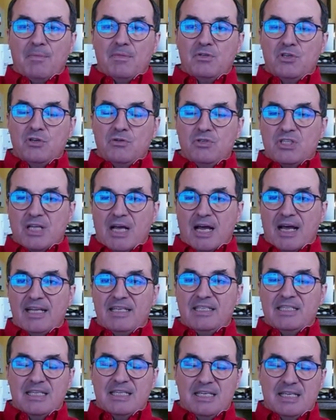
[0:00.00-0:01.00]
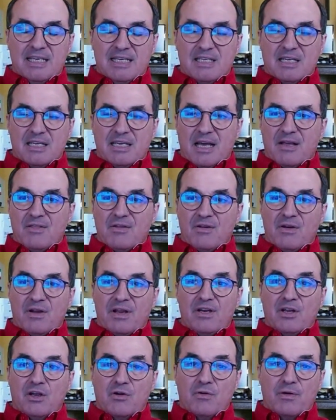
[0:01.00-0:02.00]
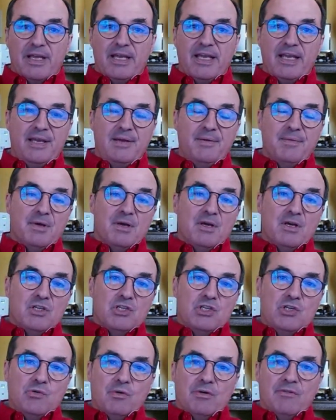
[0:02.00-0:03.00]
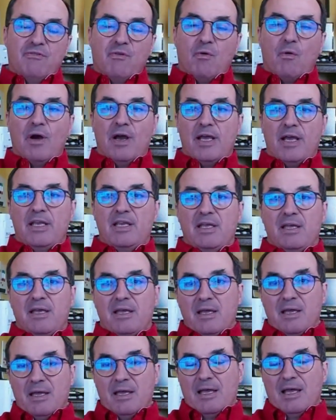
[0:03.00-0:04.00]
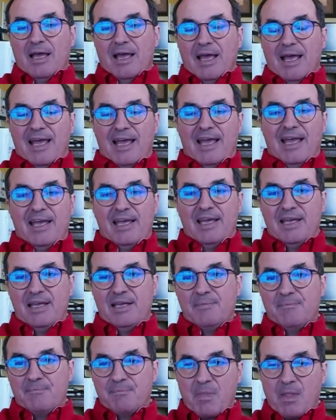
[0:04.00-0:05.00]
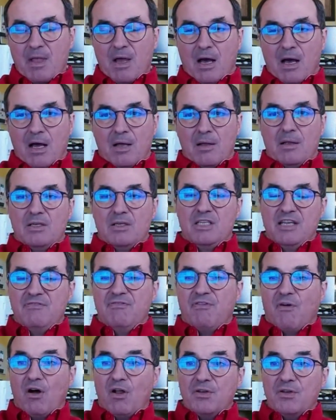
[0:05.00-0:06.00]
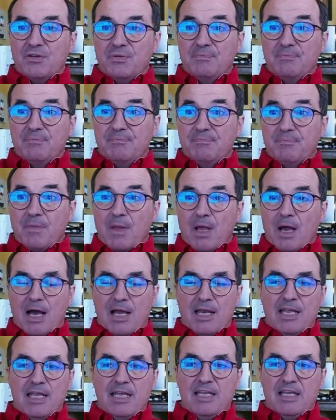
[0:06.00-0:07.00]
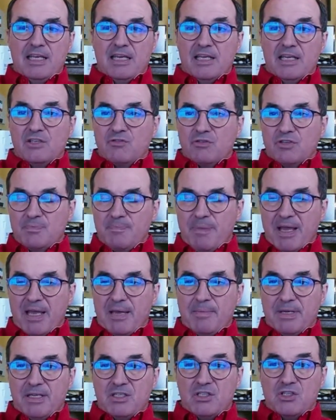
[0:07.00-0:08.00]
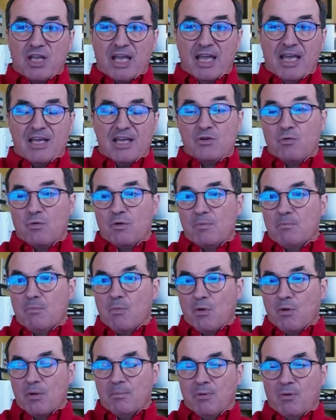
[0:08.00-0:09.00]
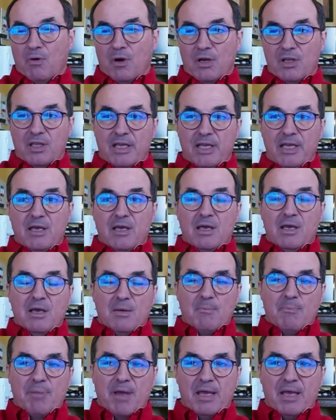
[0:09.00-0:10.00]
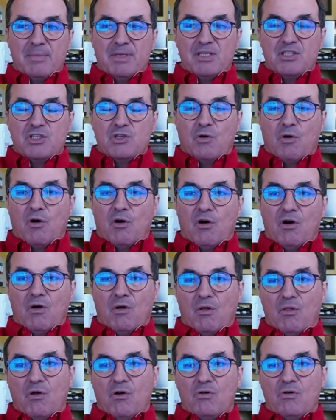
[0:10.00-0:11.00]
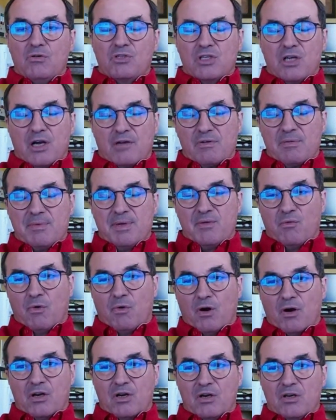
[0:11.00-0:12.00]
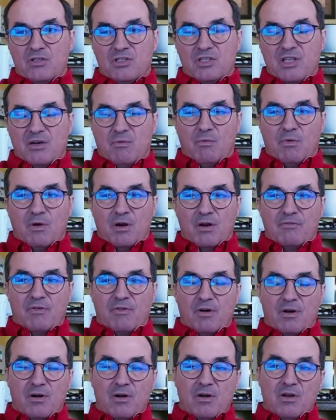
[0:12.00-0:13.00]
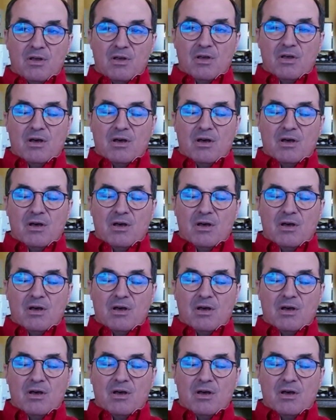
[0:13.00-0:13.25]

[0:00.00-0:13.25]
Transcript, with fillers: two sides get together and agree to avoid a default on any interest payments and, or more importantly, payments to all those government workers that work for